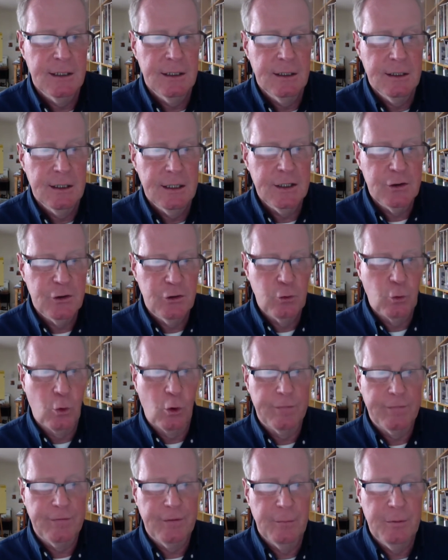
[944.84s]
He's
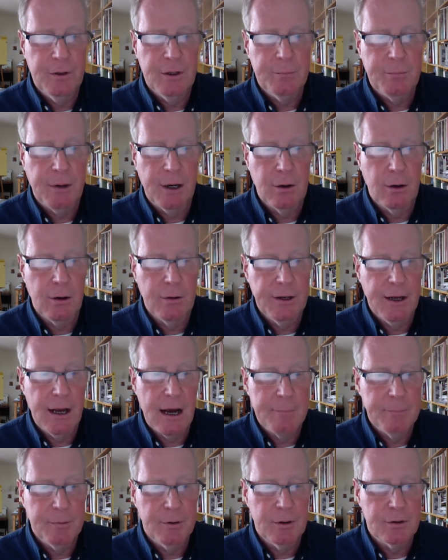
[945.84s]
dwarfed a bit by all the
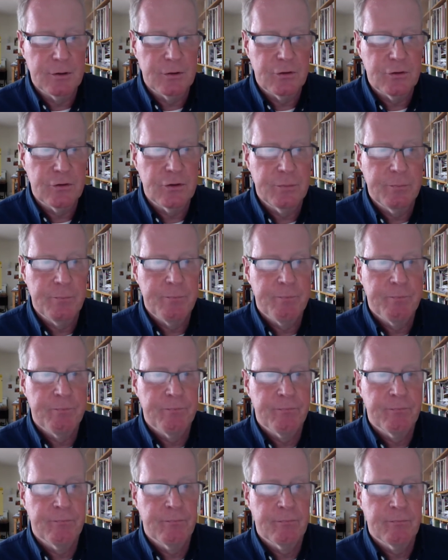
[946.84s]
opulence.
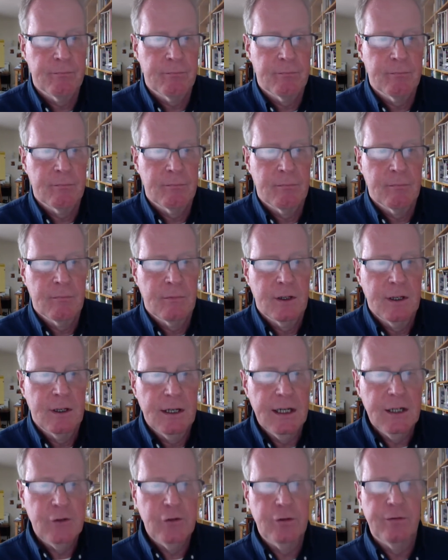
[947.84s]

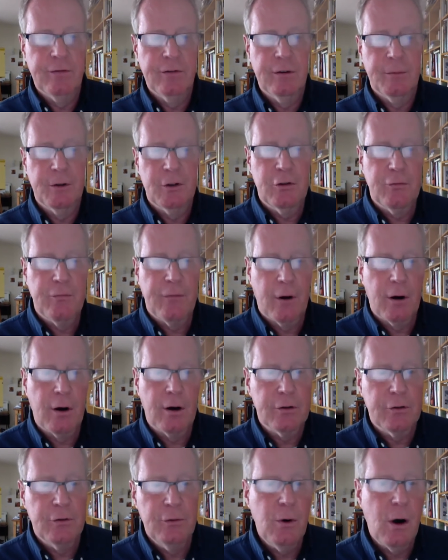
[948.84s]
Each of them is far
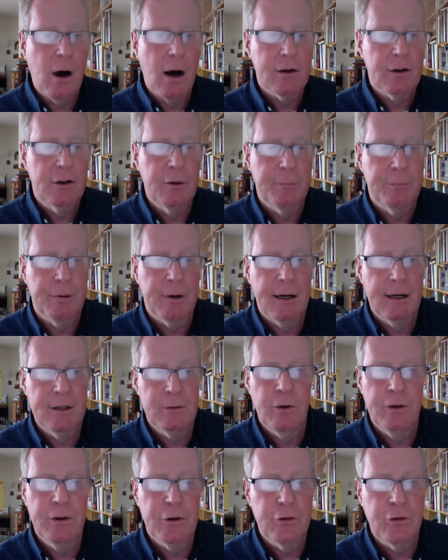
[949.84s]
too occupied
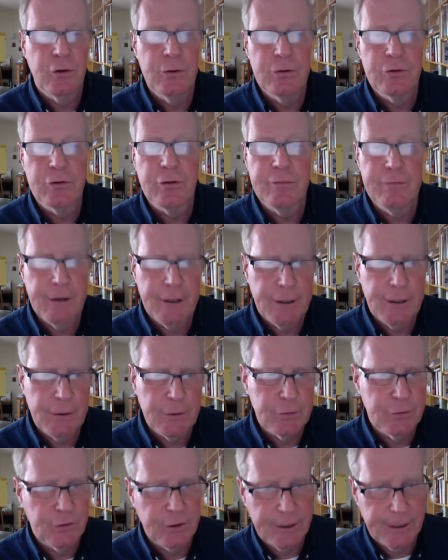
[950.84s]
with his own
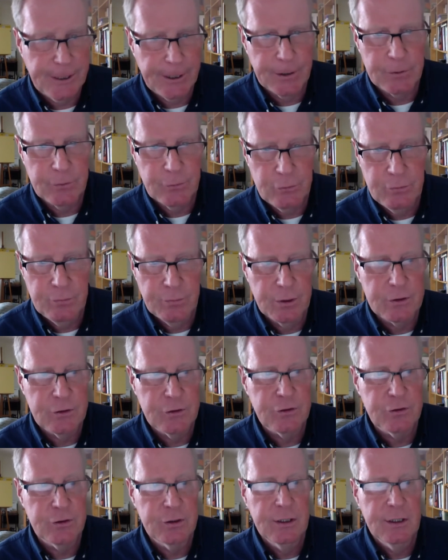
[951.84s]
travails to care too
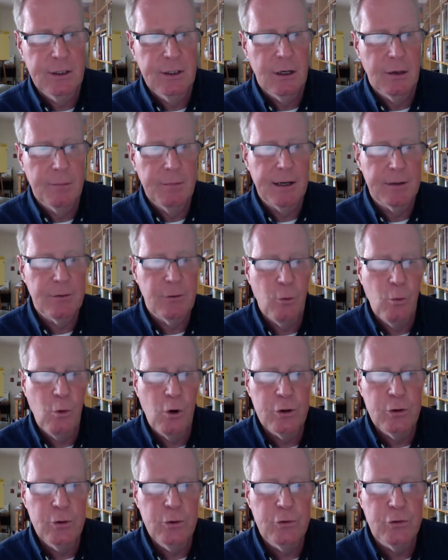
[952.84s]
much about the one
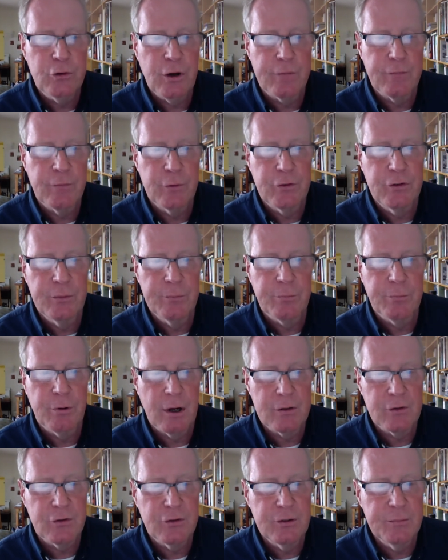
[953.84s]
who suffers in
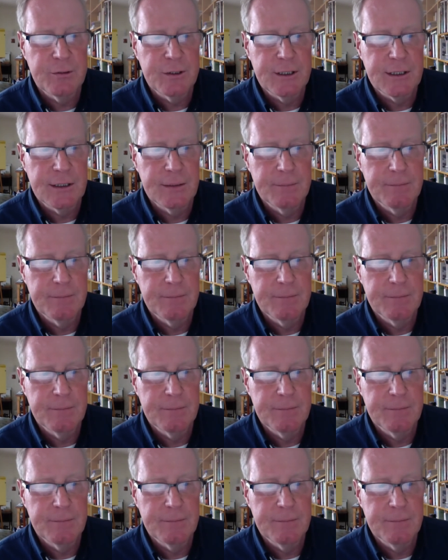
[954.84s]
proximity.